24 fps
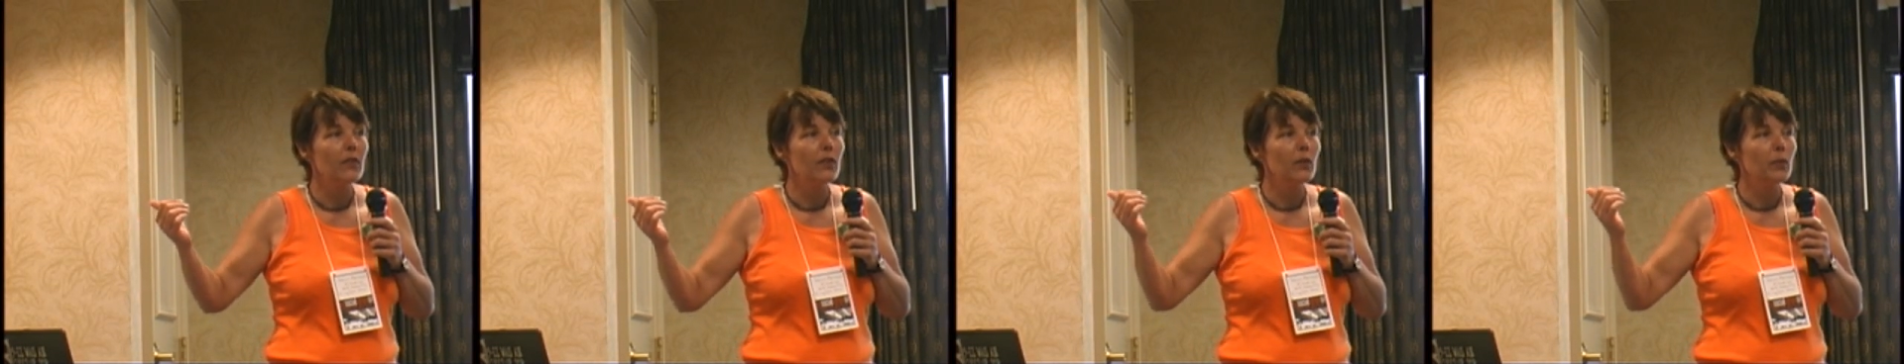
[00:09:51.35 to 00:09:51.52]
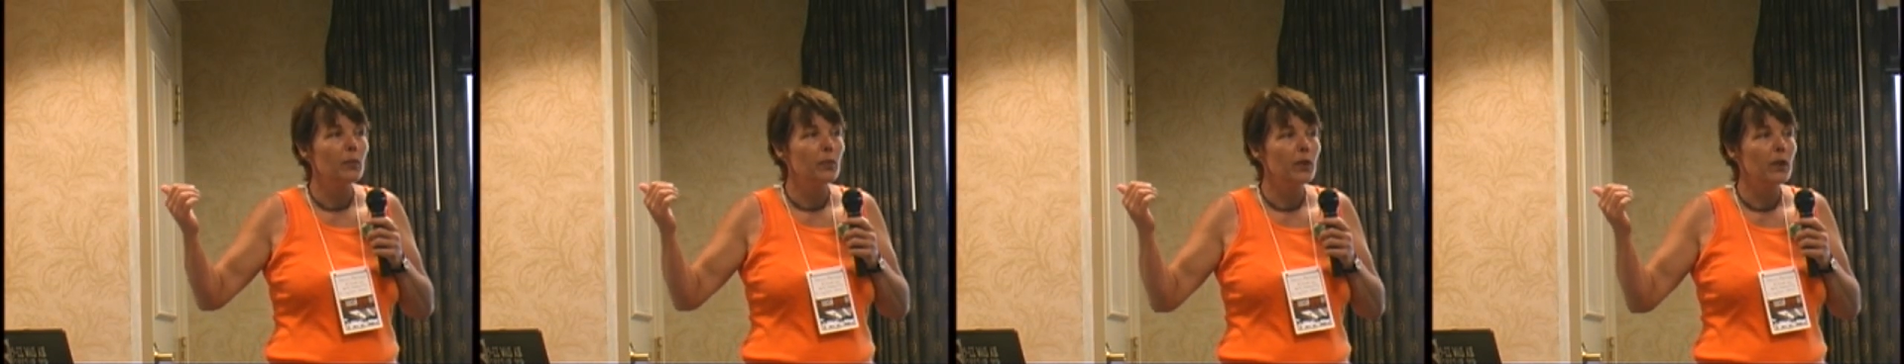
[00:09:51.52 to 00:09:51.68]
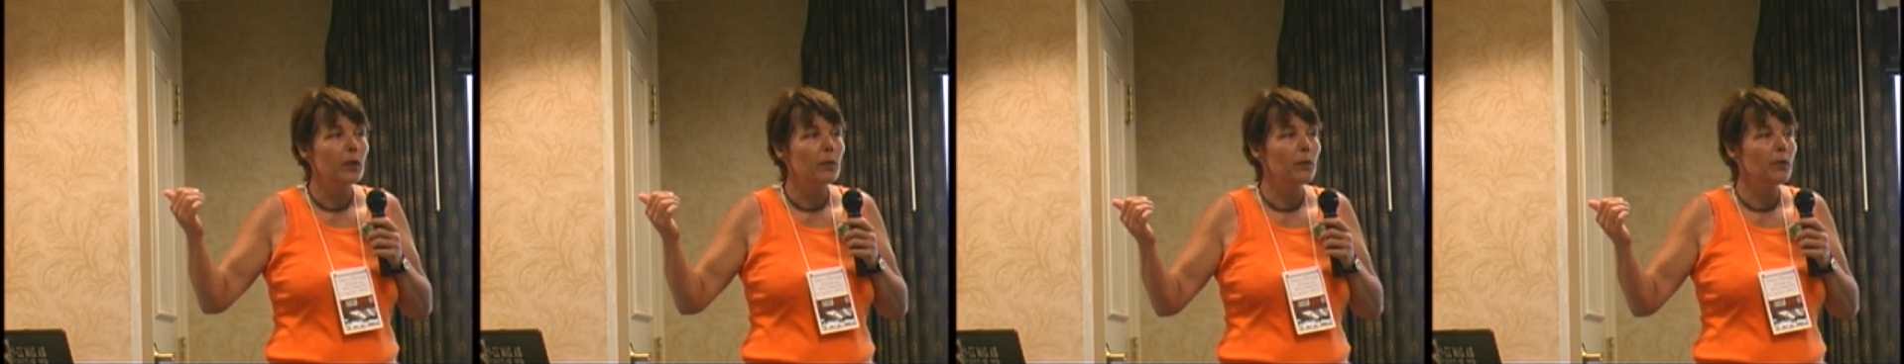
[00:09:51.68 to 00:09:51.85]
the
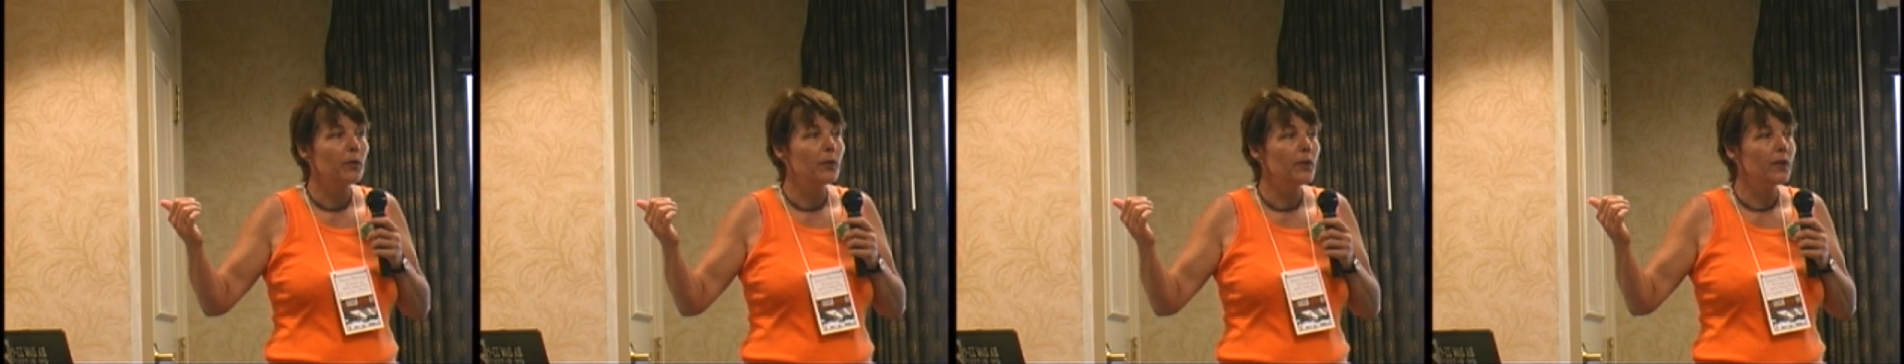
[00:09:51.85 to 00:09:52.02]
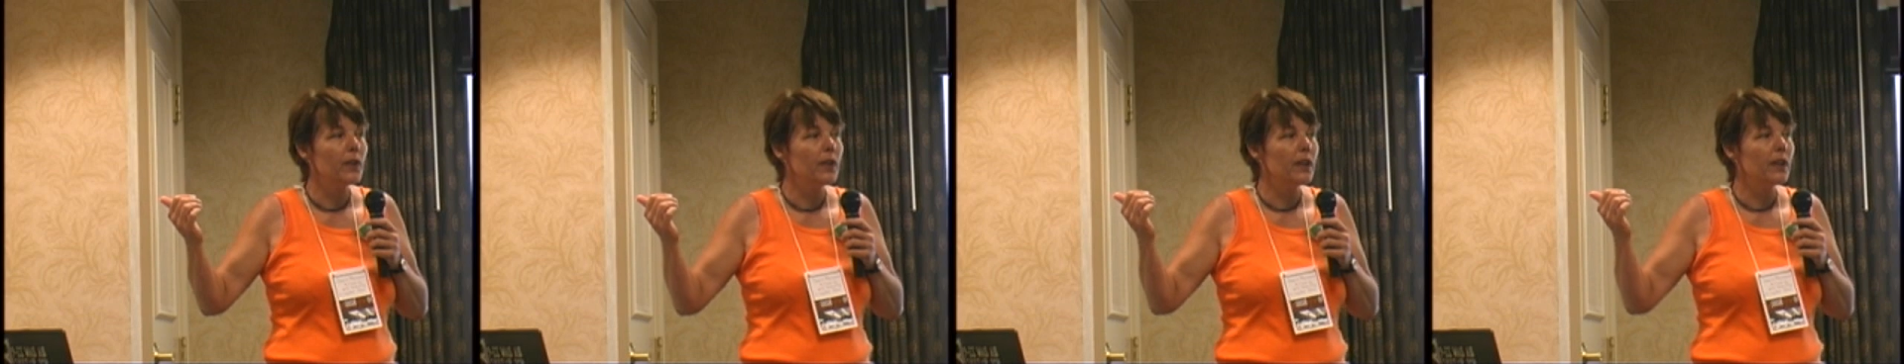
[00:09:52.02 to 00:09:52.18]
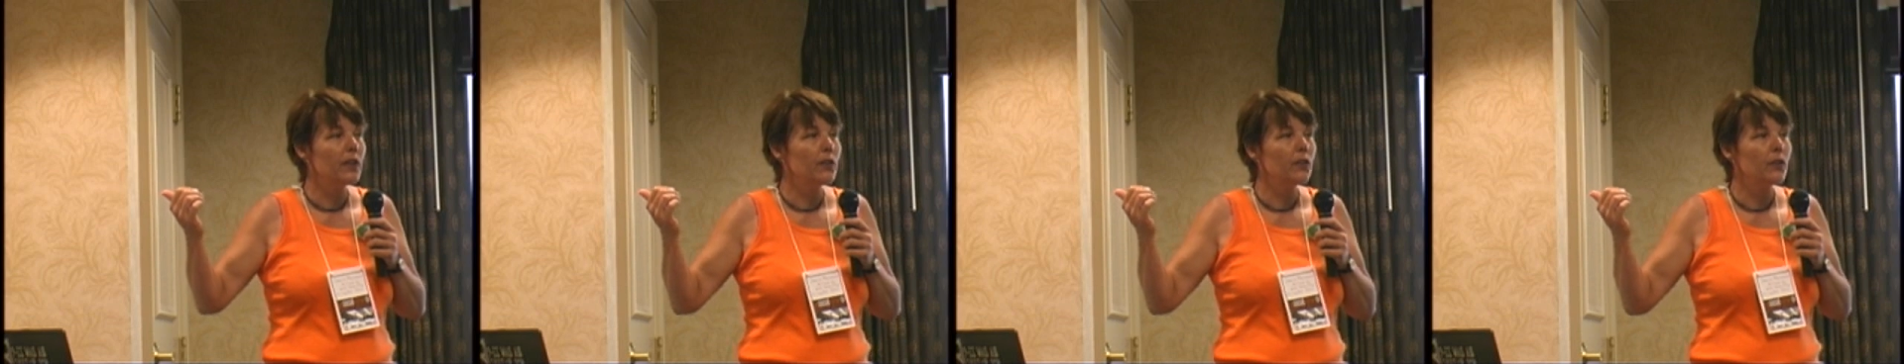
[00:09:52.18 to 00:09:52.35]
people
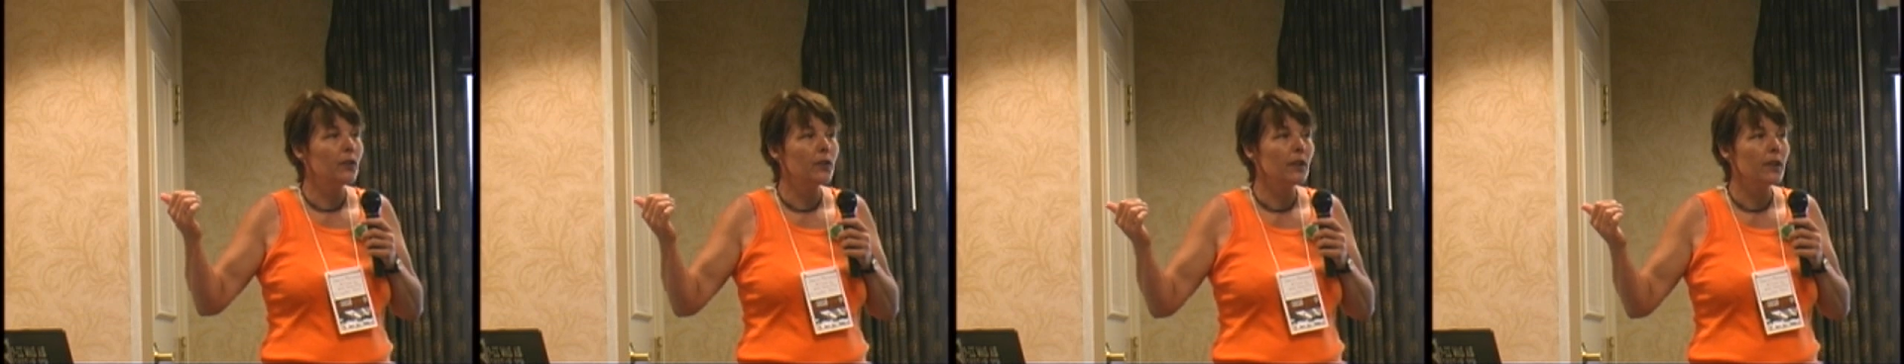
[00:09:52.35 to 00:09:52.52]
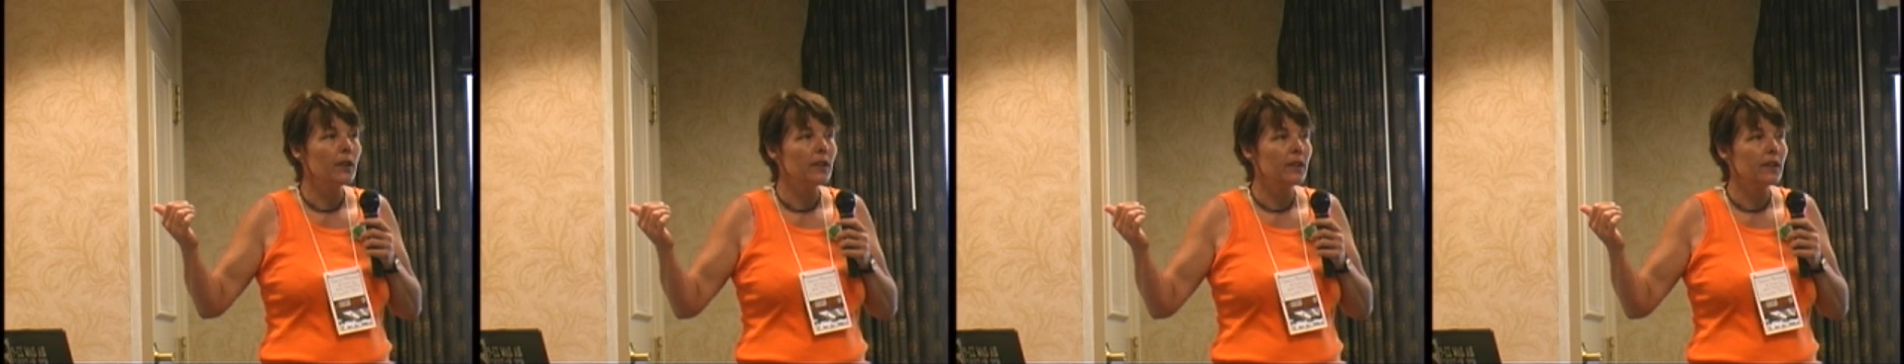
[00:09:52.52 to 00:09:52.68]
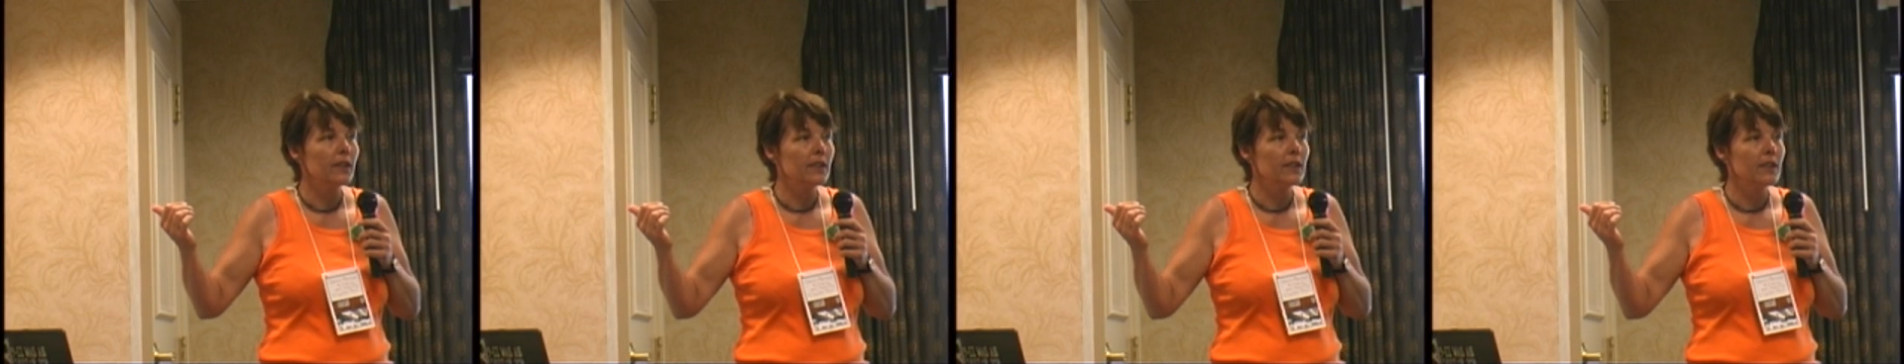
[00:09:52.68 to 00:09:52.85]
in New
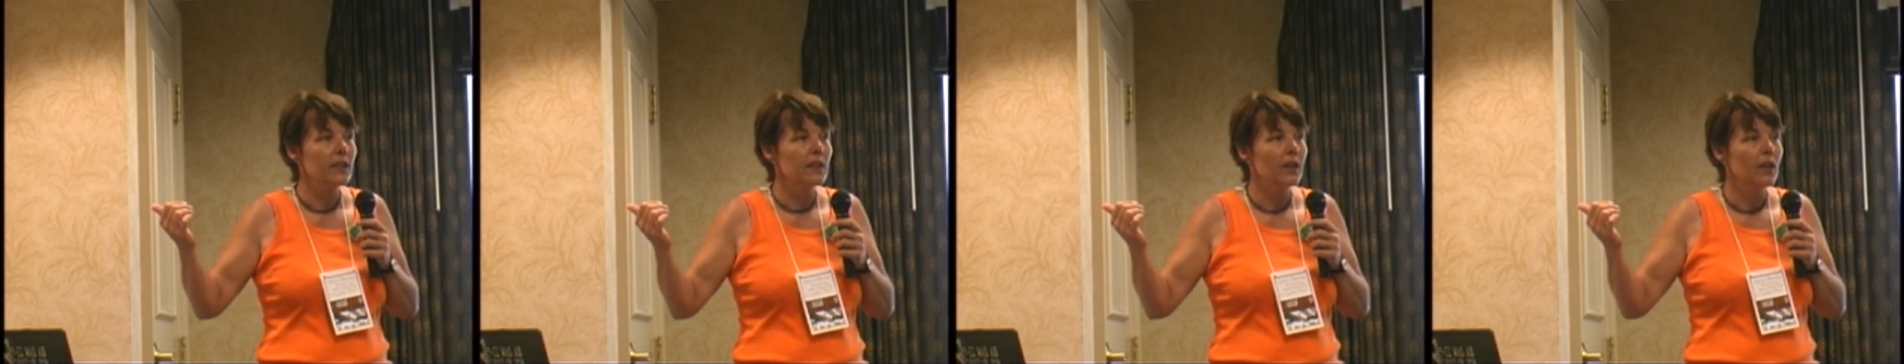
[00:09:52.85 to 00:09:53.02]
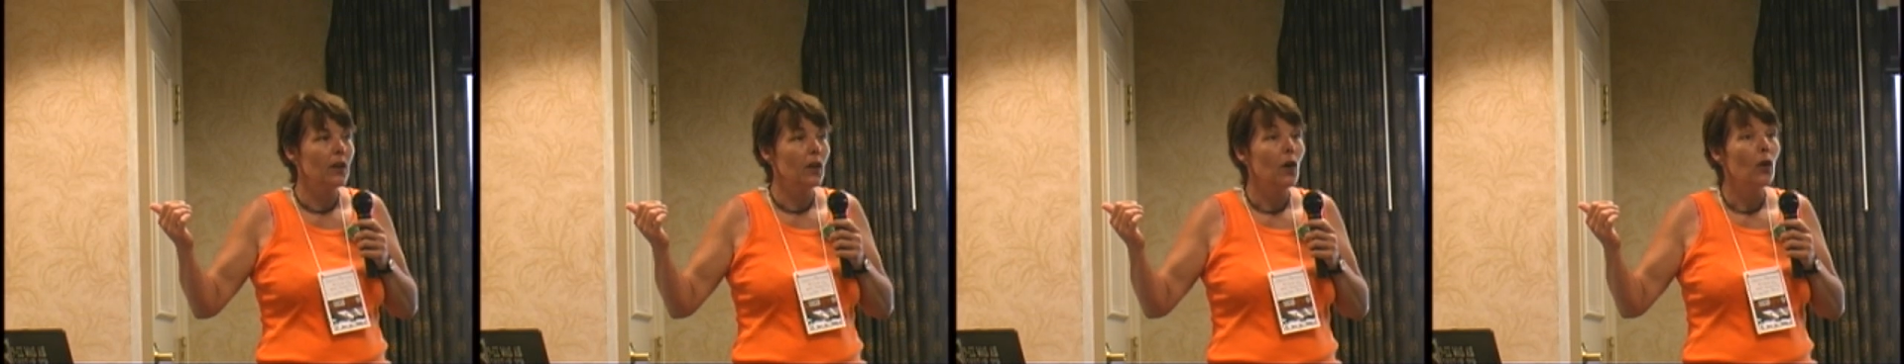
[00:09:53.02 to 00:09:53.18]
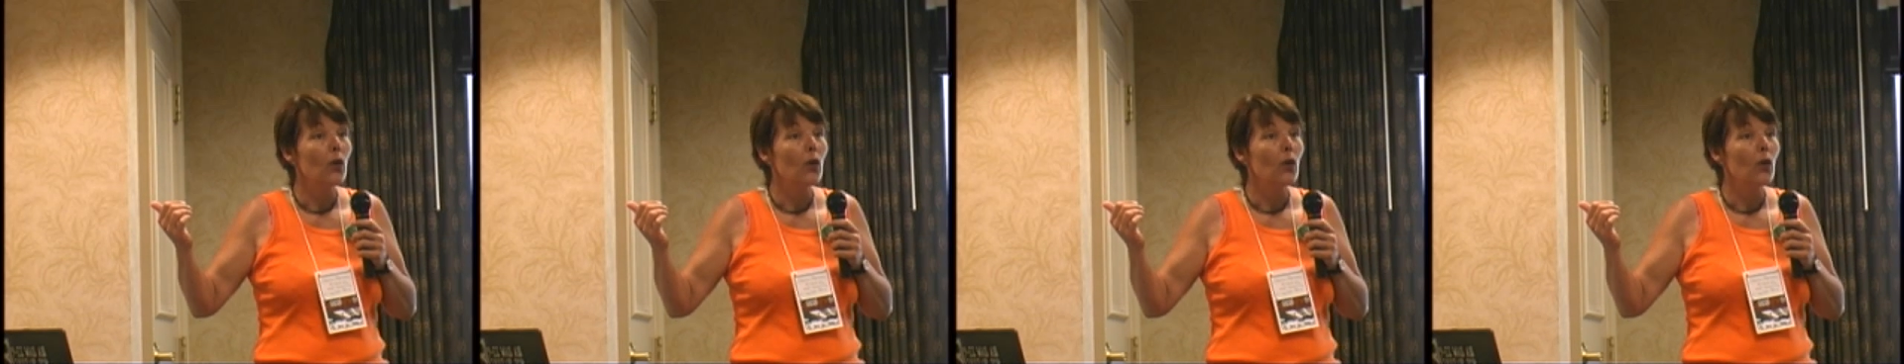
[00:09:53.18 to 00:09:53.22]
Orleans